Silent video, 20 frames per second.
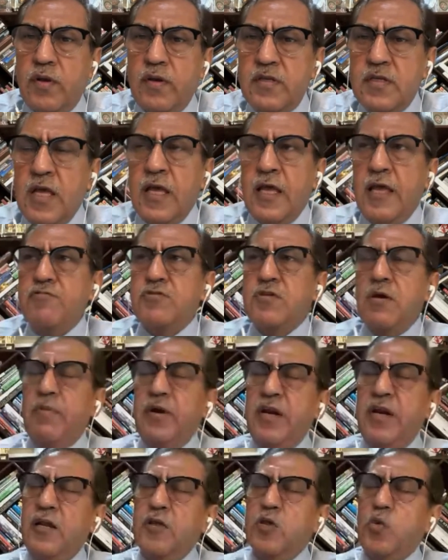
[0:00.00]
And if
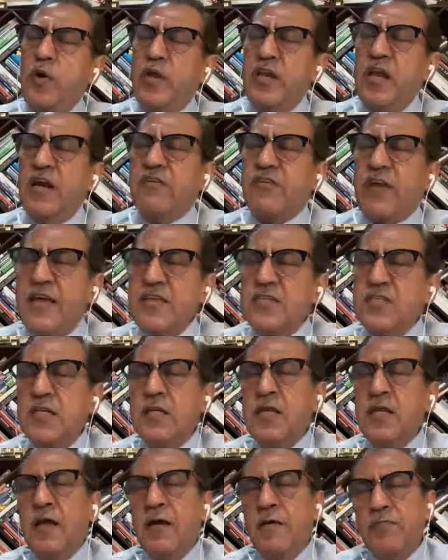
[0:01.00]
Lithuania tries
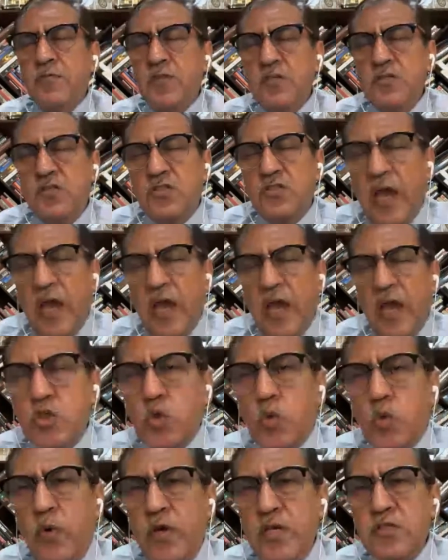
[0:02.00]
it, Chinese
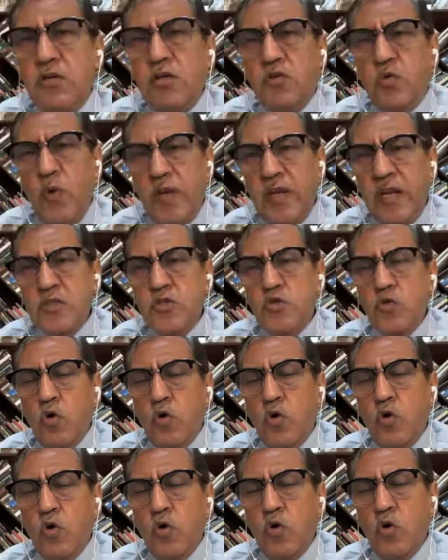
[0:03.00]
squeeze Lithuania so
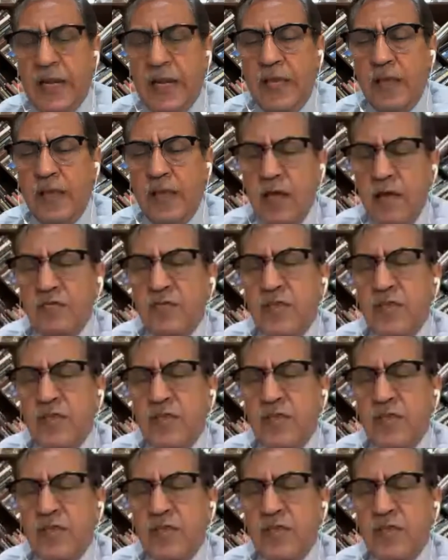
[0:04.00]
badly.